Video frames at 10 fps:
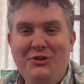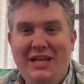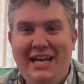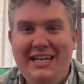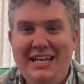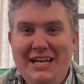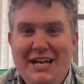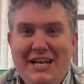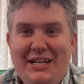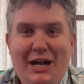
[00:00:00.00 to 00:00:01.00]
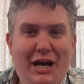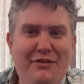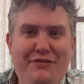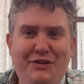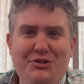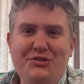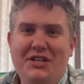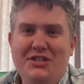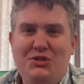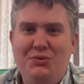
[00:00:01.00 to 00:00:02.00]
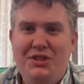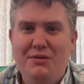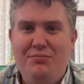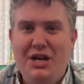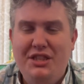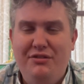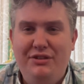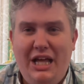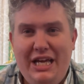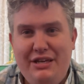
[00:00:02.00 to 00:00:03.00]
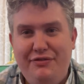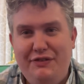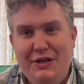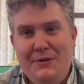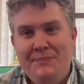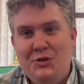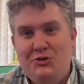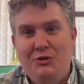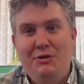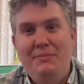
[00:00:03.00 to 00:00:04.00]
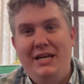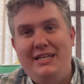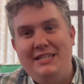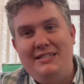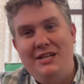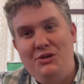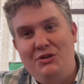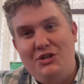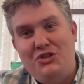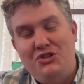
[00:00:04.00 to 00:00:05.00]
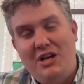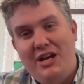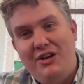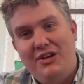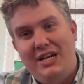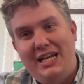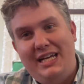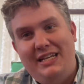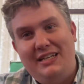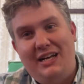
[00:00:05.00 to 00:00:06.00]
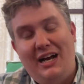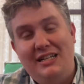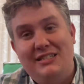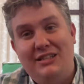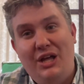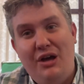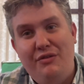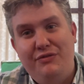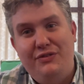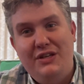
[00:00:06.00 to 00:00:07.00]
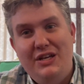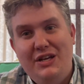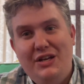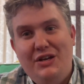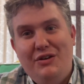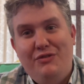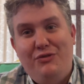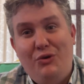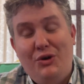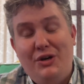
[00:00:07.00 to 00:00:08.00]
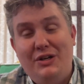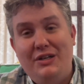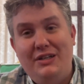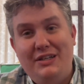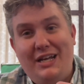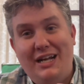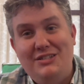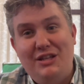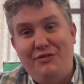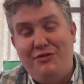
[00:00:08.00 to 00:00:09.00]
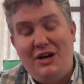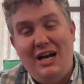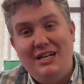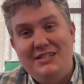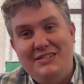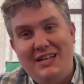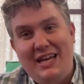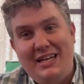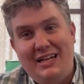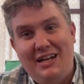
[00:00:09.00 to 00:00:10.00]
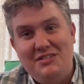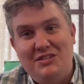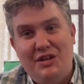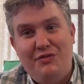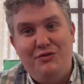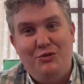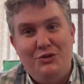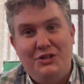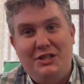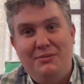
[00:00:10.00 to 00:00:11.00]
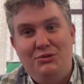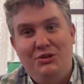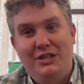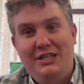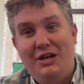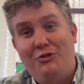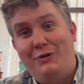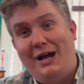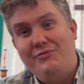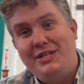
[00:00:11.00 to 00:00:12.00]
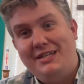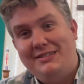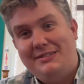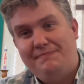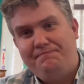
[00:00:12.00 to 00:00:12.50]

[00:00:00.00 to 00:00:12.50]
that God fills us with the breath of life so that we might continue to share in God's love for us and God's love for the community around us.